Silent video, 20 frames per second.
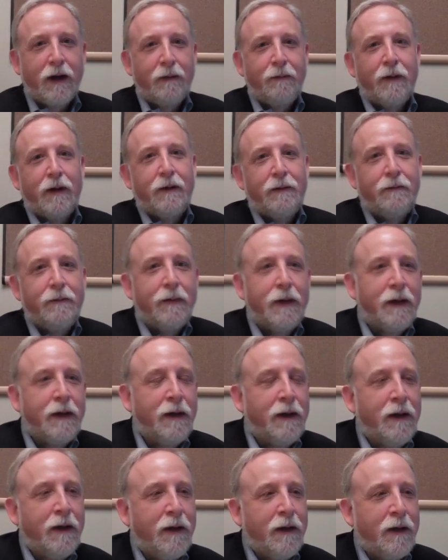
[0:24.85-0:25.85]
I'm a
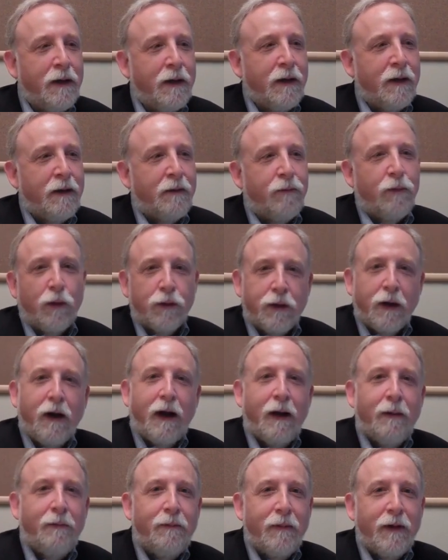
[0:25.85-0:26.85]

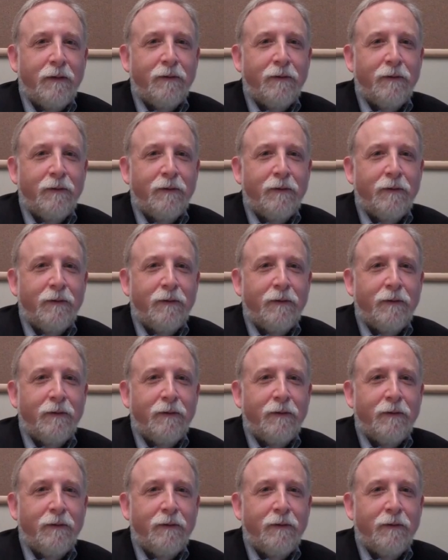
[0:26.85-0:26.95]
full-time